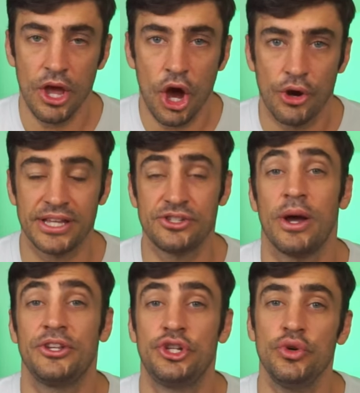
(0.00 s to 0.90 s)
Okay, so
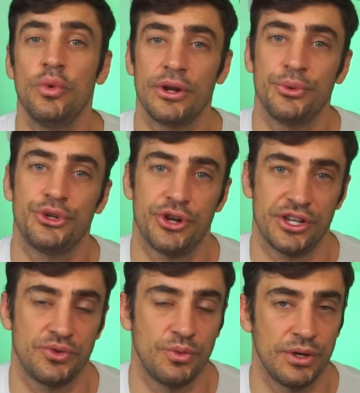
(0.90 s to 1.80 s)
I do want to
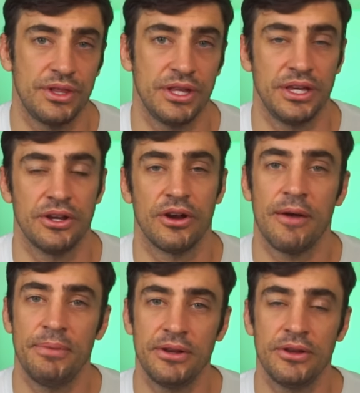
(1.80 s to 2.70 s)
address one thing here.
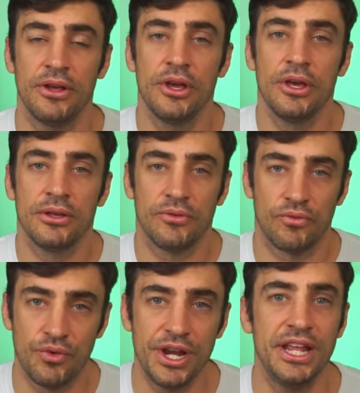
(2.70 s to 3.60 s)
I've been
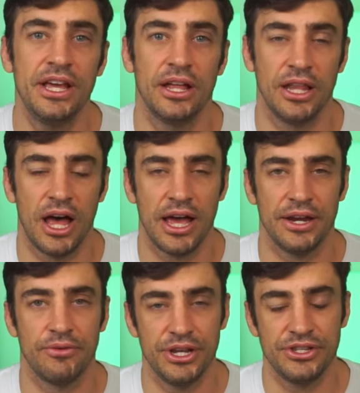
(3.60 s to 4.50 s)
reading a lot
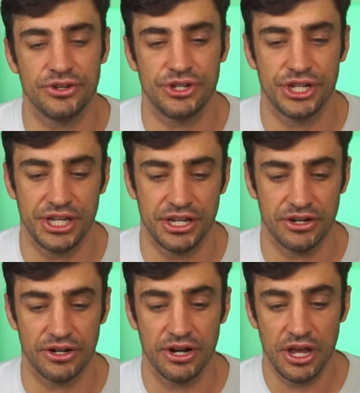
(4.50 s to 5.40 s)
and researching
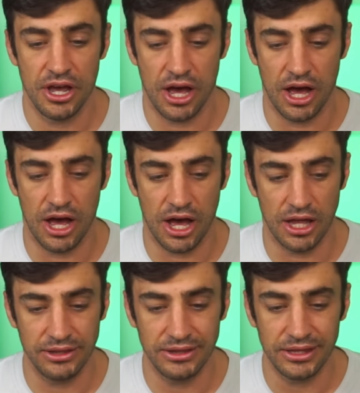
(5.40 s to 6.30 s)
here. Uh,
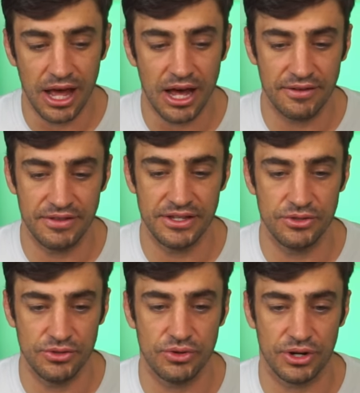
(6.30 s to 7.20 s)
a lot of these
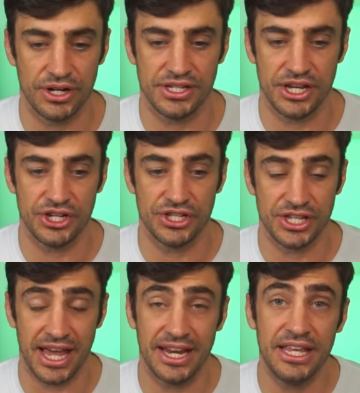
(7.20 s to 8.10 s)
news organizations
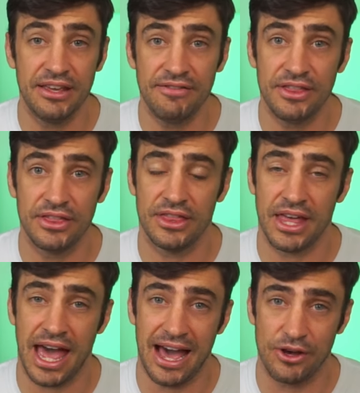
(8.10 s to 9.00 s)
and even
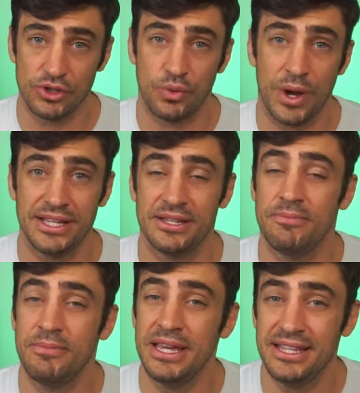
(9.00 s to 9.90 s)
the House Ways
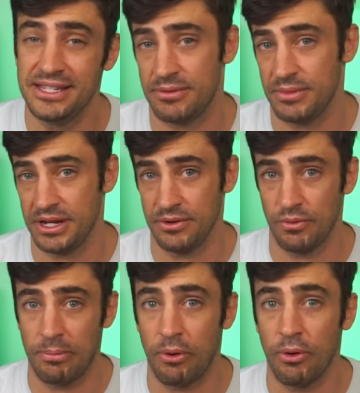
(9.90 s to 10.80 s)
and Means Committee
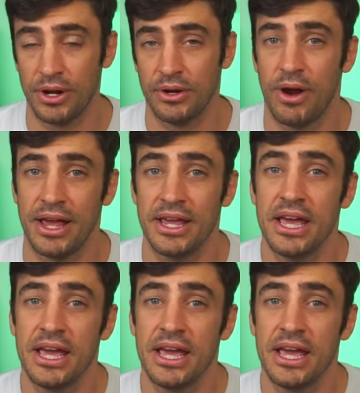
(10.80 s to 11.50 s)
reported, right,